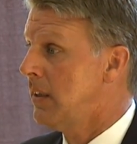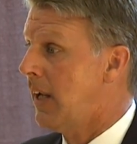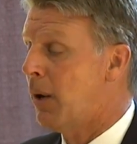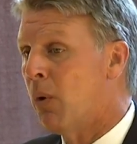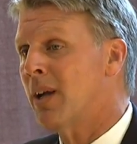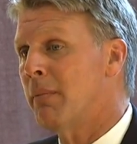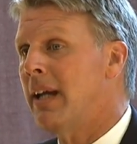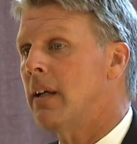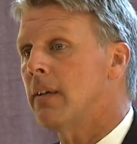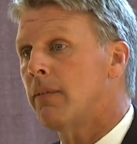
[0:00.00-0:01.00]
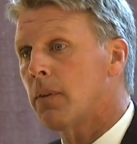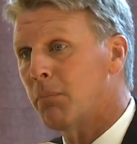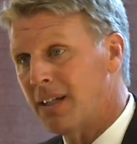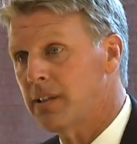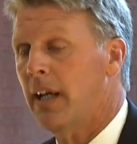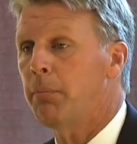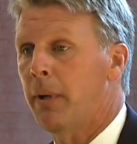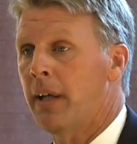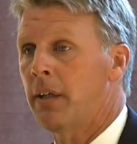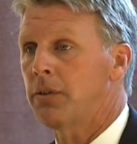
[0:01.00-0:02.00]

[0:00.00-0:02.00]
I want to make my state better,